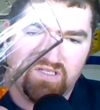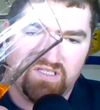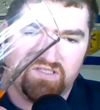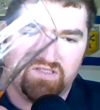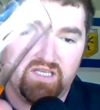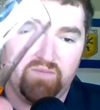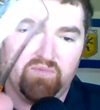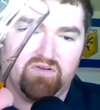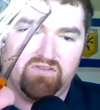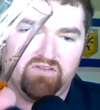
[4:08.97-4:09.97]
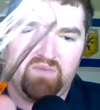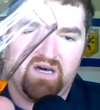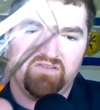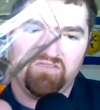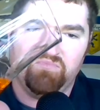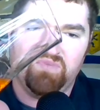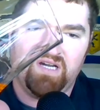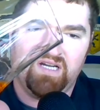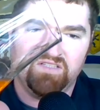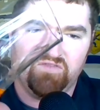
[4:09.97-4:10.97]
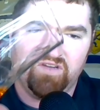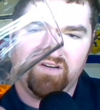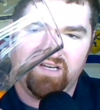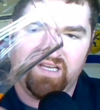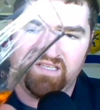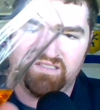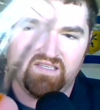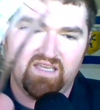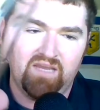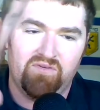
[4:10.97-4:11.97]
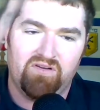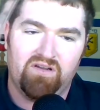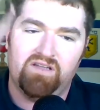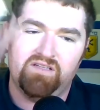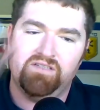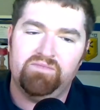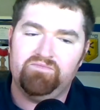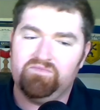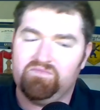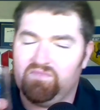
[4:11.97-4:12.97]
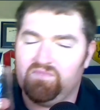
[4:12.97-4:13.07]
which is typical of Bottled and Bond. Very nice amber color.